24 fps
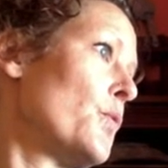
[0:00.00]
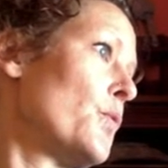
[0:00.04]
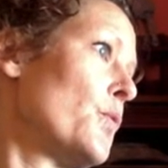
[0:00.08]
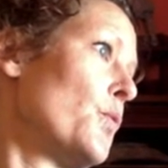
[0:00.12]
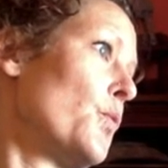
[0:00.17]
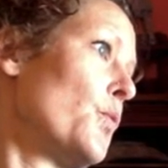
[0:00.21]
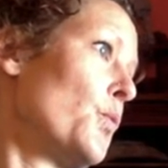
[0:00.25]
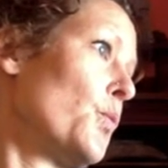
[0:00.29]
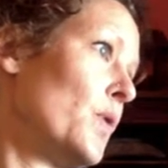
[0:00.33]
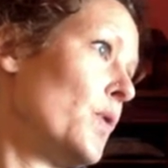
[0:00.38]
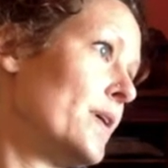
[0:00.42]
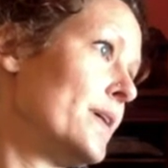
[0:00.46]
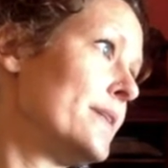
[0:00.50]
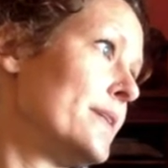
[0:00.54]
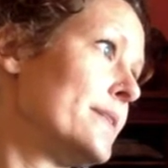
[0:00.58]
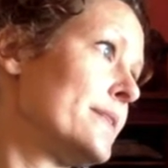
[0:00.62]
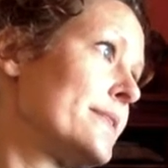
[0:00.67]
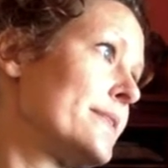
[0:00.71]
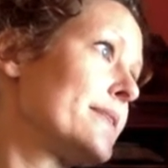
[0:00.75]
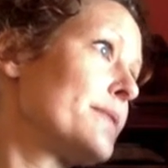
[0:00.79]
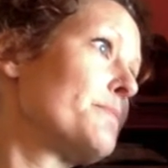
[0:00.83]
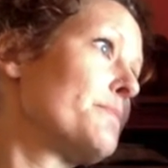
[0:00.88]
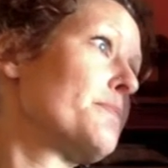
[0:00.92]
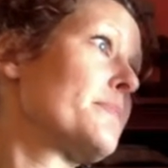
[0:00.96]

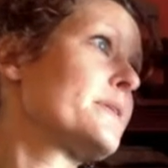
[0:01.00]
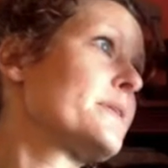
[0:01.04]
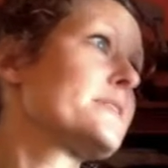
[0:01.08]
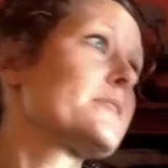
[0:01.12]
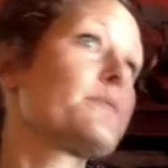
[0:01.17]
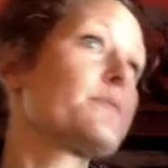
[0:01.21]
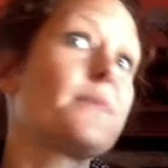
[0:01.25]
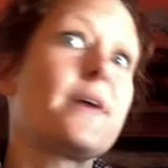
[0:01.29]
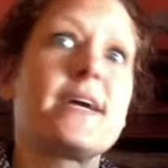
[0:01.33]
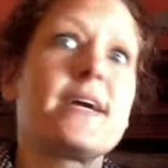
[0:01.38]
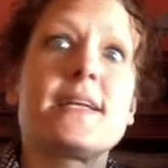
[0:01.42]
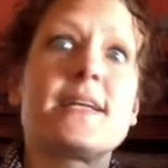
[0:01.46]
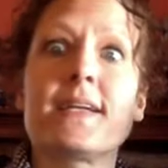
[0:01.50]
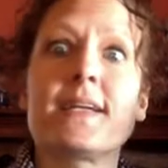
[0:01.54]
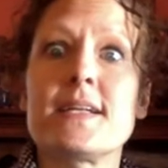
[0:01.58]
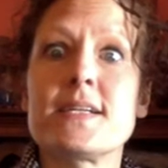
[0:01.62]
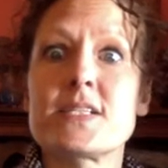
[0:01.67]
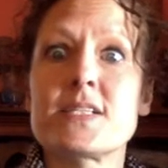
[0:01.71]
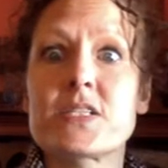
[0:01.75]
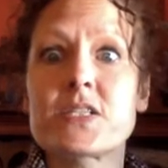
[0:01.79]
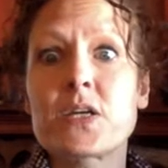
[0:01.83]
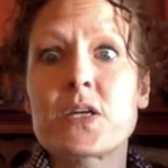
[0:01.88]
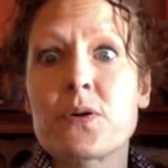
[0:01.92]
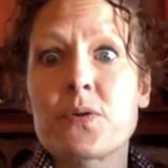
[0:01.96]
was persuaded
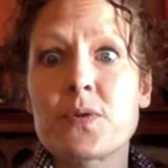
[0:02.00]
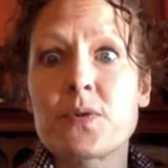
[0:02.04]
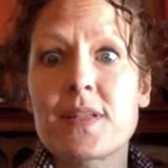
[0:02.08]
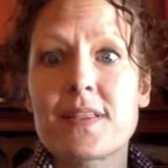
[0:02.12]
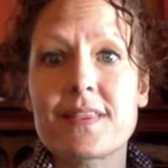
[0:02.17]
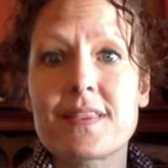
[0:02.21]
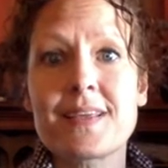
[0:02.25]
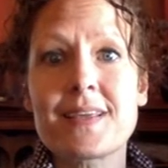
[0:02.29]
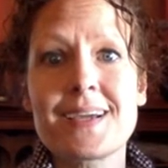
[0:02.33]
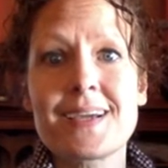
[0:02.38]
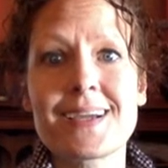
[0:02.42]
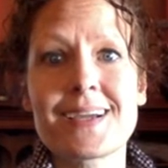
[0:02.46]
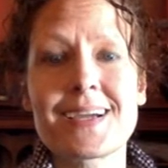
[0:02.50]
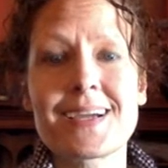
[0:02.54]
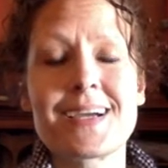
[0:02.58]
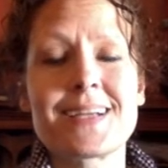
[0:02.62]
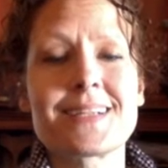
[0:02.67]
and shown a thing,